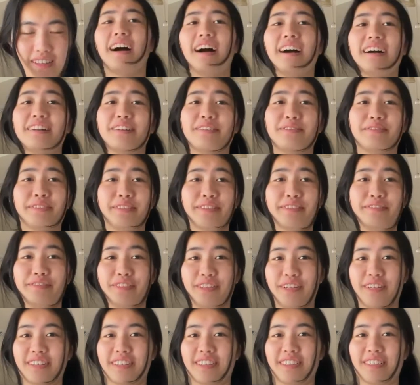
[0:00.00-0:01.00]
I didn't really
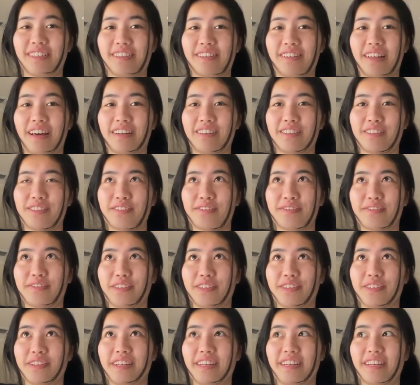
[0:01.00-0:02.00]
vlog the last
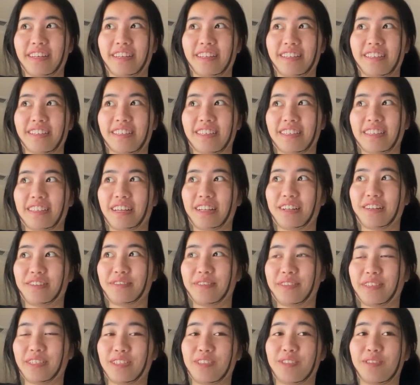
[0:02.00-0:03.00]
few days because I didn't
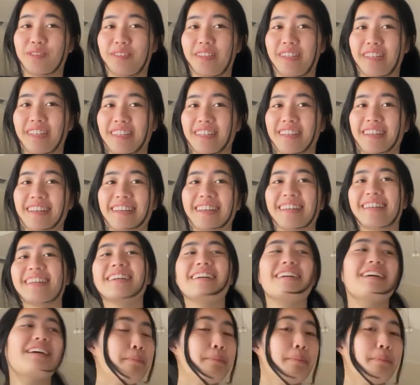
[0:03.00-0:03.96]
really do anything.